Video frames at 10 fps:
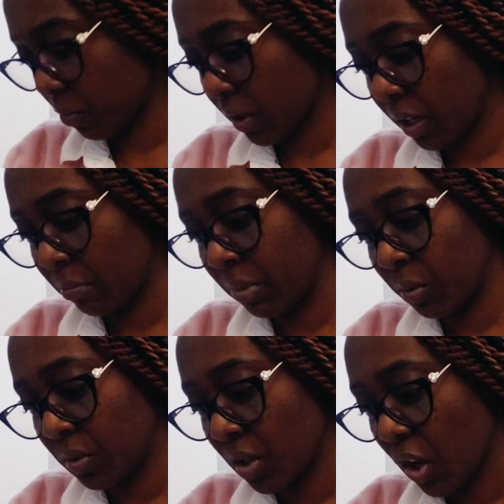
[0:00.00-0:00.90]
someone. He
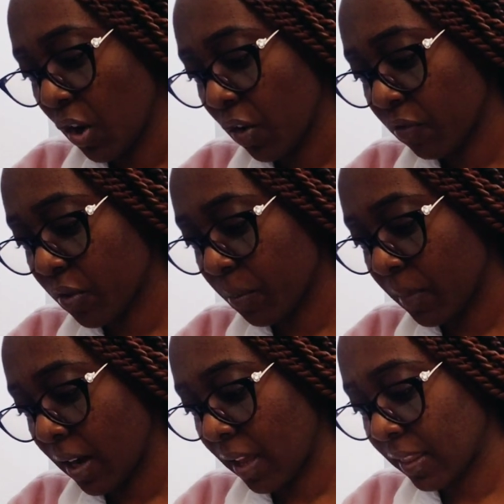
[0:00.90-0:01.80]
built
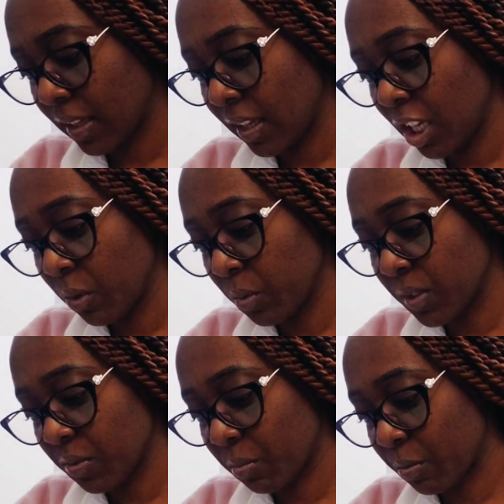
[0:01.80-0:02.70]
from nothing. He
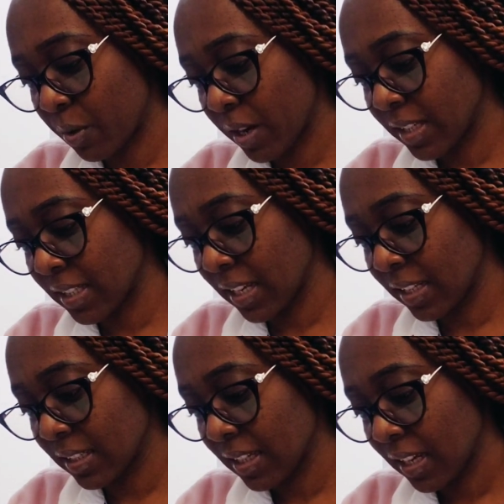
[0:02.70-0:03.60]
was
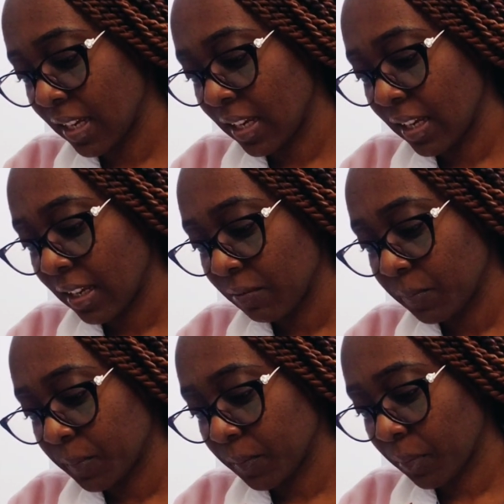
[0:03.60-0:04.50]
present.
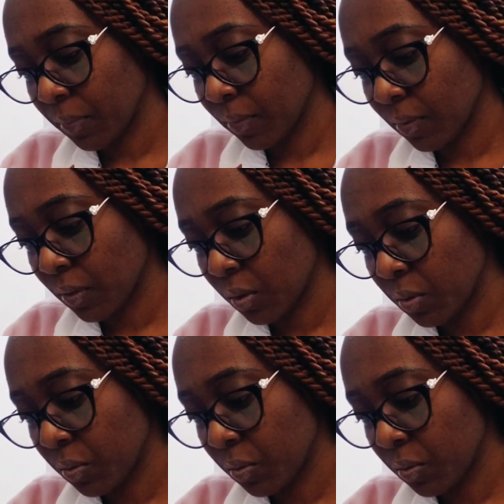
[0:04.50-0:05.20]
Um,